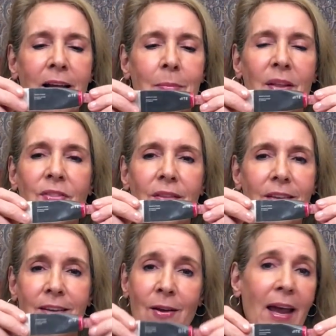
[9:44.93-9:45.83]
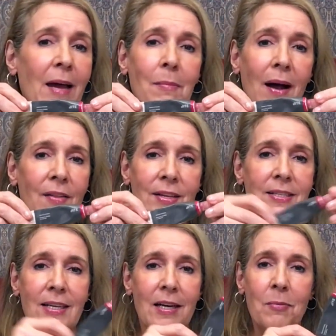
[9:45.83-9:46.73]
But you can't buy
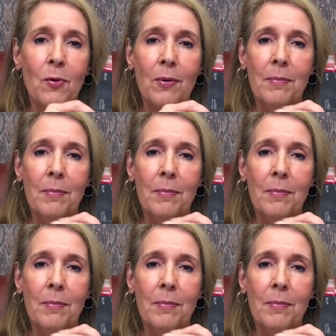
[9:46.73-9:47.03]
this anymore,